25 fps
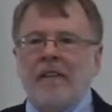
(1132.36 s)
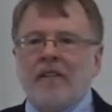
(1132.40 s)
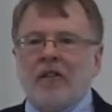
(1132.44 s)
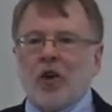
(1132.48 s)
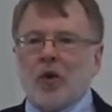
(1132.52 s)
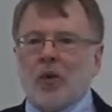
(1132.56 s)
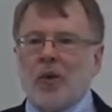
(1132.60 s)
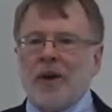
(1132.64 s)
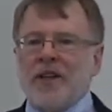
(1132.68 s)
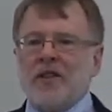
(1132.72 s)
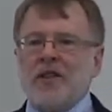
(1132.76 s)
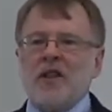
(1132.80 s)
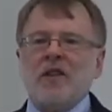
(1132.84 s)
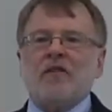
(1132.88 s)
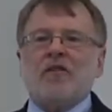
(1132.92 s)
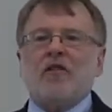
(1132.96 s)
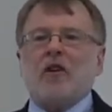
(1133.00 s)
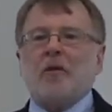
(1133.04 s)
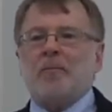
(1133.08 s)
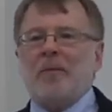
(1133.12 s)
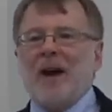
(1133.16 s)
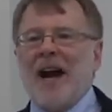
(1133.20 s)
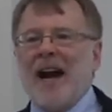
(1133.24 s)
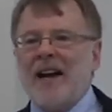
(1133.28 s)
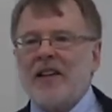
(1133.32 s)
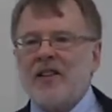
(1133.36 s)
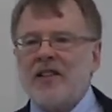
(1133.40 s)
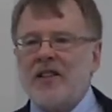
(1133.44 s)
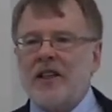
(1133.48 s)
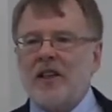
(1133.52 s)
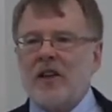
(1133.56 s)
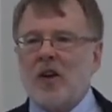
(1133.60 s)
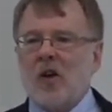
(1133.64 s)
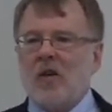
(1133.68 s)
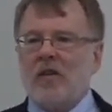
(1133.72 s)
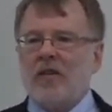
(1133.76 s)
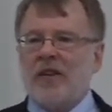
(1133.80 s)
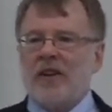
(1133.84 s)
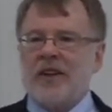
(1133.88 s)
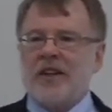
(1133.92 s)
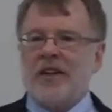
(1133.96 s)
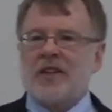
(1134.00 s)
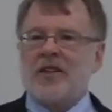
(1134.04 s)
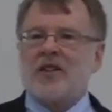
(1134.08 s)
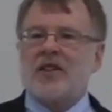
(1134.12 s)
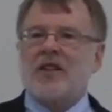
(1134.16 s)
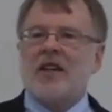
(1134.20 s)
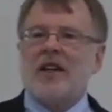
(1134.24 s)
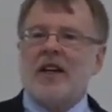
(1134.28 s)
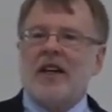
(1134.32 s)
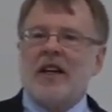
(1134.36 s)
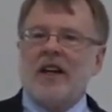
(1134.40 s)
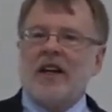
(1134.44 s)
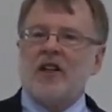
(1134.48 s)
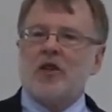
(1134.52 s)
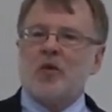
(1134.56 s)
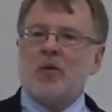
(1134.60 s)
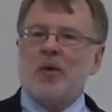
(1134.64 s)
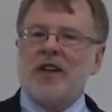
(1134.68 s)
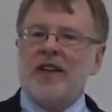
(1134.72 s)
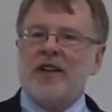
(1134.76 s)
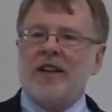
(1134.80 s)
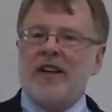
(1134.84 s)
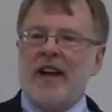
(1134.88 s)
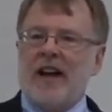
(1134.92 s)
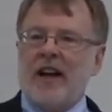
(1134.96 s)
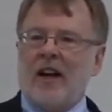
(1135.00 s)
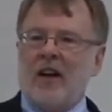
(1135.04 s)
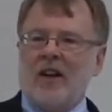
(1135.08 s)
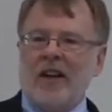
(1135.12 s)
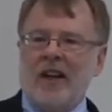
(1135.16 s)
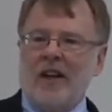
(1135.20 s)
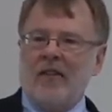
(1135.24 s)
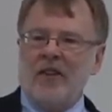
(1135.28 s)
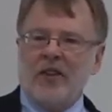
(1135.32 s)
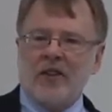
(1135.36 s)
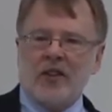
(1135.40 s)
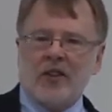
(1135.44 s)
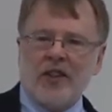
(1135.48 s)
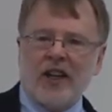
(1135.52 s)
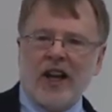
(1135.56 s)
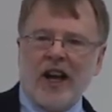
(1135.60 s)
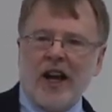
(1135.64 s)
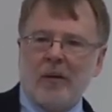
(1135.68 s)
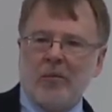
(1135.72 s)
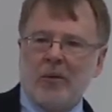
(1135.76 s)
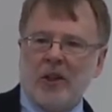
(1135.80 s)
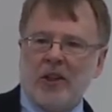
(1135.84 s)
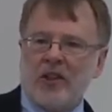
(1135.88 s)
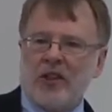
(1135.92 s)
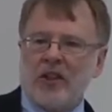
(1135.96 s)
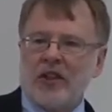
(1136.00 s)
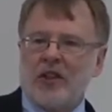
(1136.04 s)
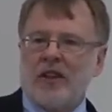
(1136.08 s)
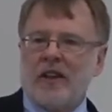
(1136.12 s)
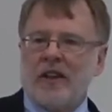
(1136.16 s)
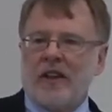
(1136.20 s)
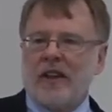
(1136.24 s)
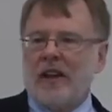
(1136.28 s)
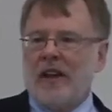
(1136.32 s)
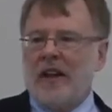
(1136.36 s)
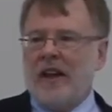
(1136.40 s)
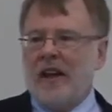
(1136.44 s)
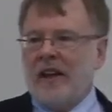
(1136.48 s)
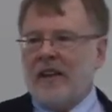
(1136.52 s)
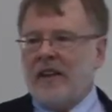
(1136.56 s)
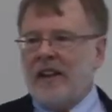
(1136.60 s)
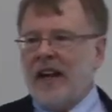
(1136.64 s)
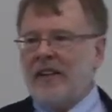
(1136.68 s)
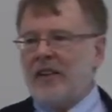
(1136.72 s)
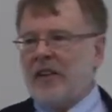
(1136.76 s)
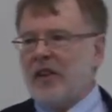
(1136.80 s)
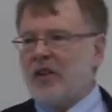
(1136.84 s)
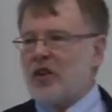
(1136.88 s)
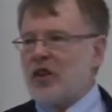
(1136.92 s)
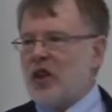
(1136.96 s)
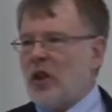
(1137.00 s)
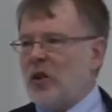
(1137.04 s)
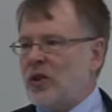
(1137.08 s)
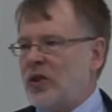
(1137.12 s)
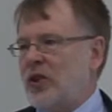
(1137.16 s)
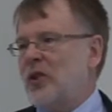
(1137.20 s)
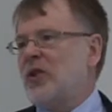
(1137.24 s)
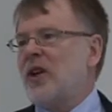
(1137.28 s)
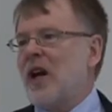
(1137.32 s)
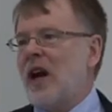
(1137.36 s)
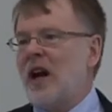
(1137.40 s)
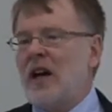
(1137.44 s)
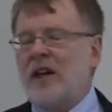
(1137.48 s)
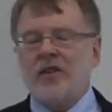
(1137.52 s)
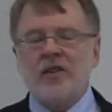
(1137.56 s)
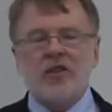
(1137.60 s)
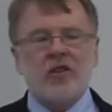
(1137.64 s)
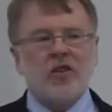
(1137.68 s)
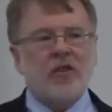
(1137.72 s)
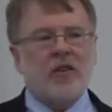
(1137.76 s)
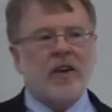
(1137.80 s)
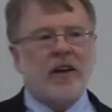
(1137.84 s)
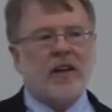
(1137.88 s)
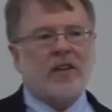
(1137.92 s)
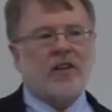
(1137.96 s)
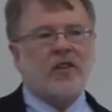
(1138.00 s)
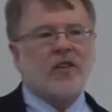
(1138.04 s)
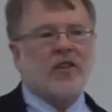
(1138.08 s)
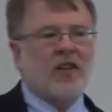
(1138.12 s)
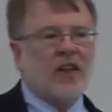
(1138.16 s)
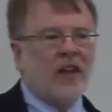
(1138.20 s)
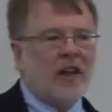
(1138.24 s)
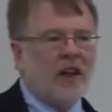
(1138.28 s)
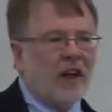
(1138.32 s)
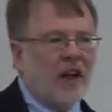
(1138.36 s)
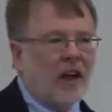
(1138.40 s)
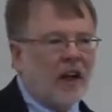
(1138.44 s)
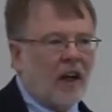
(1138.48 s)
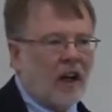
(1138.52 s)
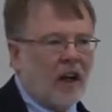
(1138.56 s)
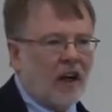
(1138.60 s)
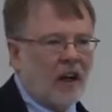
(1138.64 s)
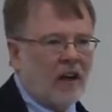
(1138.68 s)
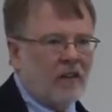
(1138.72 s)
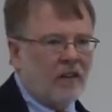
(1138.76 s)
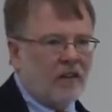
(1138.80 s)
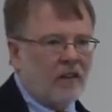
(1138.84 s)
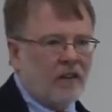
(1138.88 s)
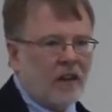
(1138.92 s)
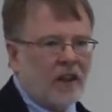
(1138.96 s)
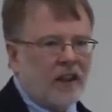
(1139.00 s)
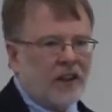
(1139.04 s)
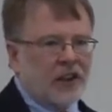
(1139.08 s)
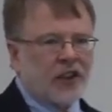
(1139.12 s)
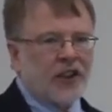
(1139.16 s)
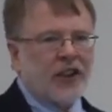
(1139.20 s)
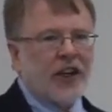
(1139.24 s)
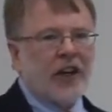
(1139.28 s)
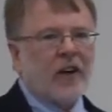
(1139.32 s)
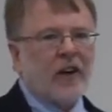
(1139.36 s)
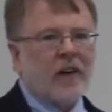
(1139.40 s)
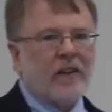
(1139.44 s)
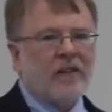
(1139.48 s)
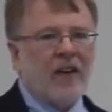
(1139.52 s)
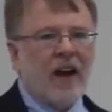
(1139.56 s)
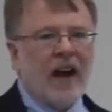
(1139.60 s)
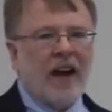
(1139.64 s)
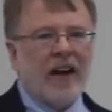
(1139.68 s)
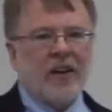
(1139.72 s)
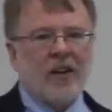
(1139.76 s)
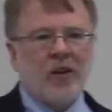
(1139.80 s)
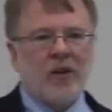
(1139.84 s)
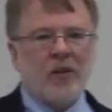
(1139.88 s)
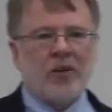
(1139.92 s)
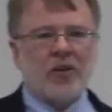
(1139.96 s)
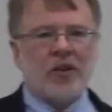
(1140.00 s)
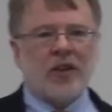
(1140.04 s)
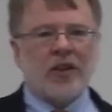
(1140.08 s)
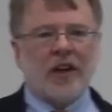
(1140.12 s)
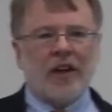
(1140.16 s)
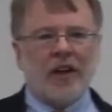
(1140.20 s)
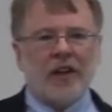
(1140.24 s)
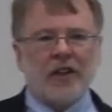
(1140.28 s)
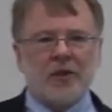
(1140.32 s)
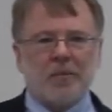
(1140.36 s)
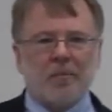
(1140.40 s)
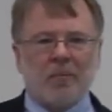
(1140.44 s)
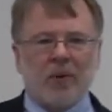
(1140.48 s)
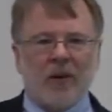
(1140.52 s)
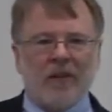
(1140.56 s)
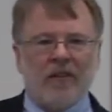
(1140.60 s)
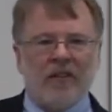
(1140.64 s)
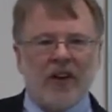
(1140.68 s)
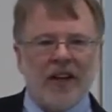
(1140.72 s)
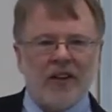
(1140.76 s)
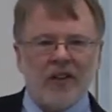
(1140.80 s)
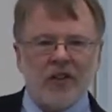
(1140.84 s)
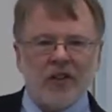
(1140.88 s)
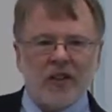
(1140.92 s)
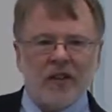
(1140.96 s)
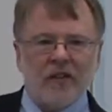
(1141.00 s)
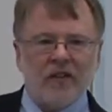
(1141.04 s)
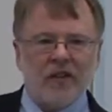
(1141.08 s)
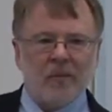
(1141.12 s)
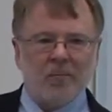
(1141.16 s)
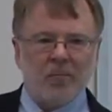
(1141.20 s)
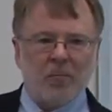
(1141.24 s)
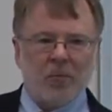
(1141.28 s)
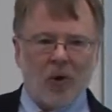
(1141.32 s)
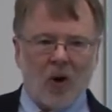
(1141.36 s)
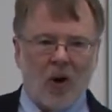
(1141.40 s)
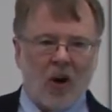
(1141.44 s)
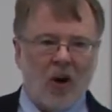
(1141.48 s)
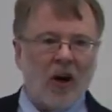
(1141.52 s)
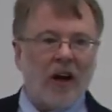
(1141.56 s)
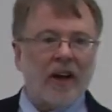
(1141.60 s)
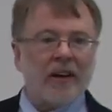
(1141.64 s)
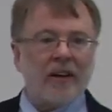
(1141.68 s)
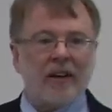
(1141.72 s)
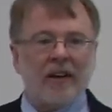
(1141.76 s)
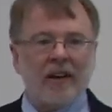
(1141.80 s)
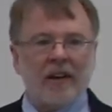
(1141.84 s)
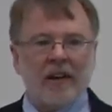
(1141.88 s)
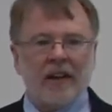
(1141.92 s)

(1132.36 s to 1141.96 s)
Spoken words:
The reason for passing over this is we now have established that the social constructs of shared values is pervasive and broad.